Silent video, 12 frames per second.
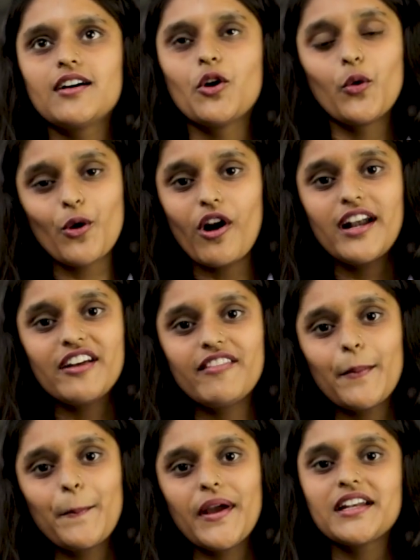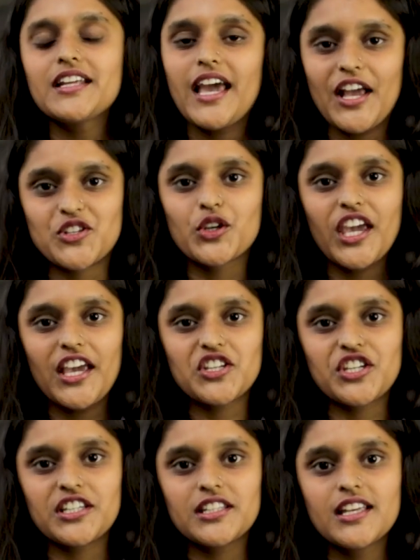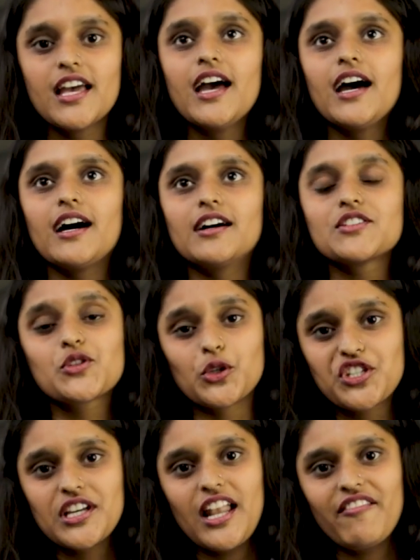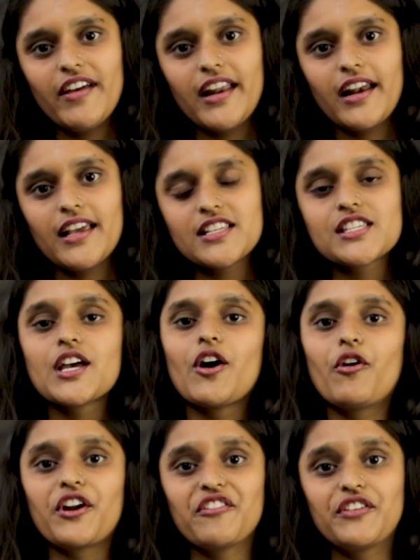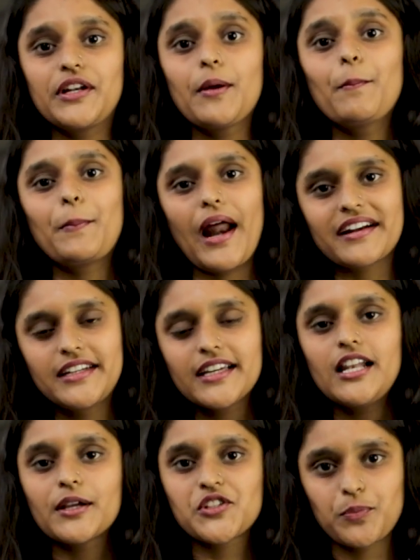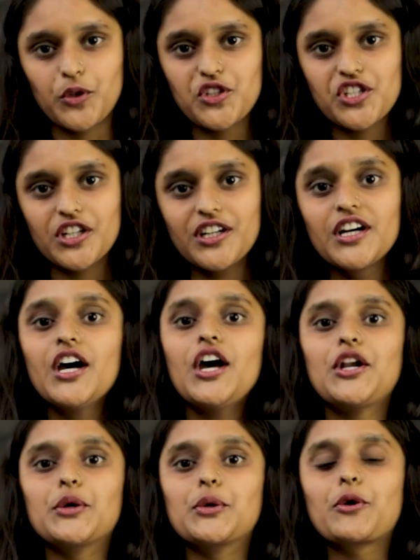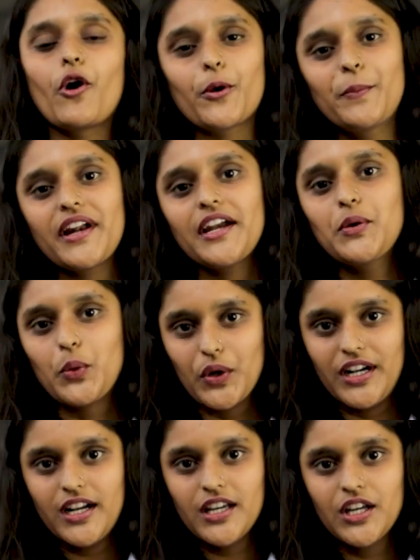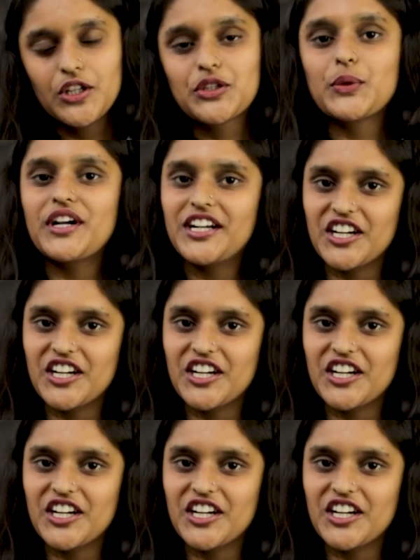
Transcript: overall development, education, uh, social awareness or even practical exposure to corporate world through